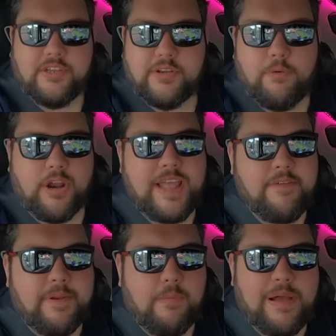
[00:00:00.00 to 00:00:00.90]
Good morning
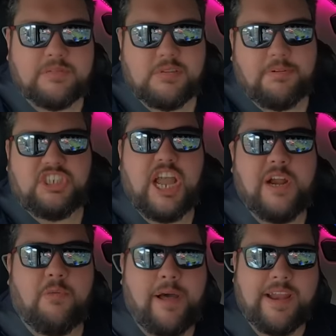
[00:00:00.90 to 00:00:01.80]
everybody, welcome to my
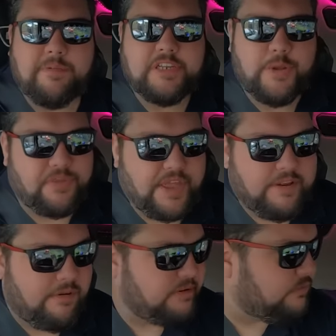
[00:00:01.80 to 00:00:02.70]
channel. My name is Luke, thank
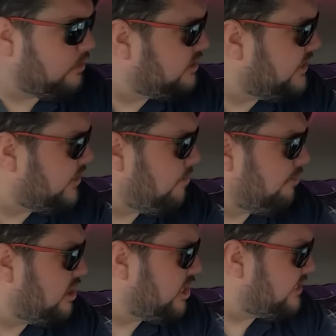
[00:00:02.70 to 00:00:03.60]
you very much for watching, do
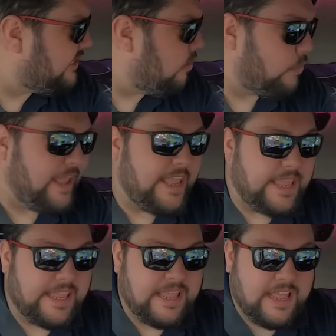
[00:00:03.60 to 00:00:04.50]
appreciate it.
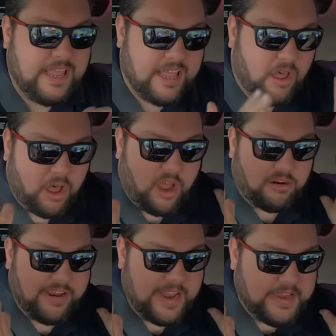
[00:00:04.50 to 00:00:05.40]
We
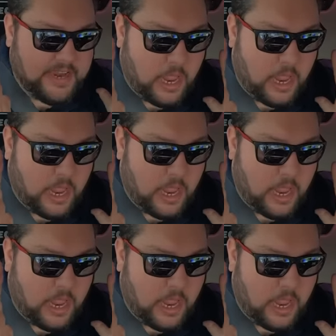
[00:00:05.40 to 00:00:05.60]
are in